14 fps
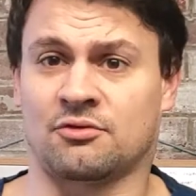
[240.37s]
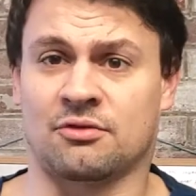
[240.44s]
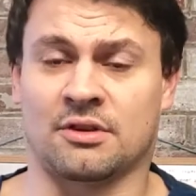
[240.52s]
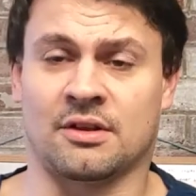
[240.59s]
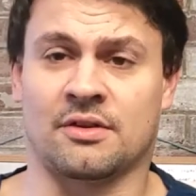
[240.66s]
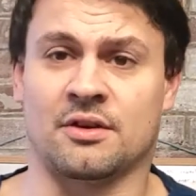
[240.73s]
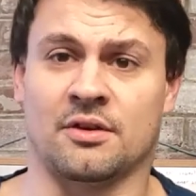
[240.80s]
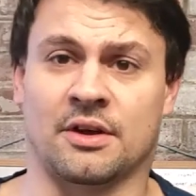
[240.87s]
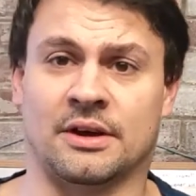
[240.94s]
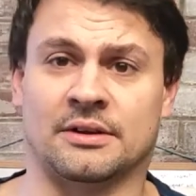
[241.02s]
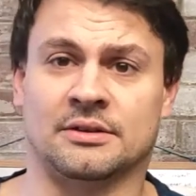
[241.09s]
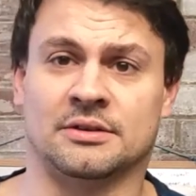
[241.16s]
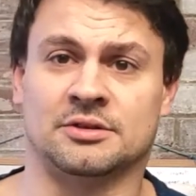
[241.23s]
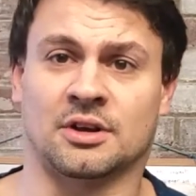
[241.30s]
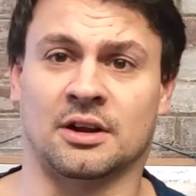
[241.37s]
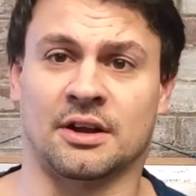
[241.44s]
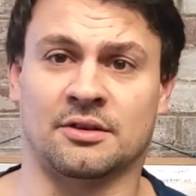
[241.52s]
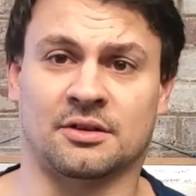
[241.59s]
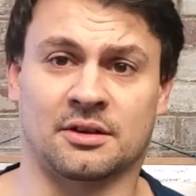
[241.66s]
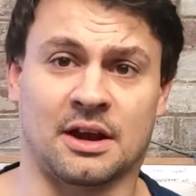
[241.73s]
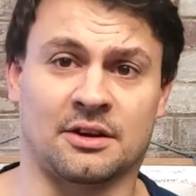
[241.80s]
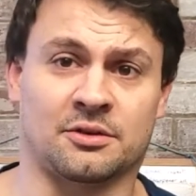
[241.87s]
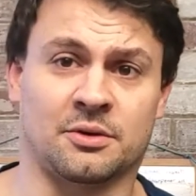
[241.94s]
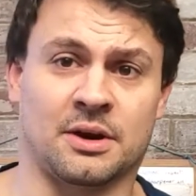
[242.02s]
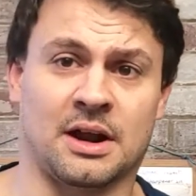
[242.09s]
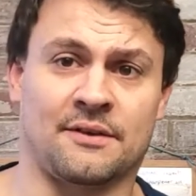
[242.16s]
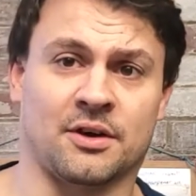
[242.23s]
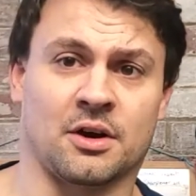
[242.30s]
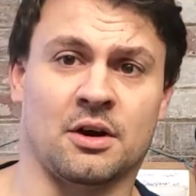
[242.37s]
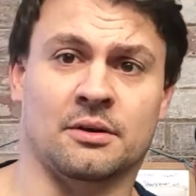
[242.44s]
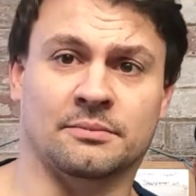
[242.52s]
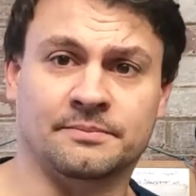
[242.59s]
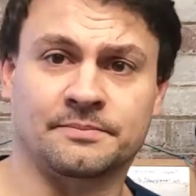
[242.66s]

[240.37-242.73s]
grit than the other. So let's get to it and have a go.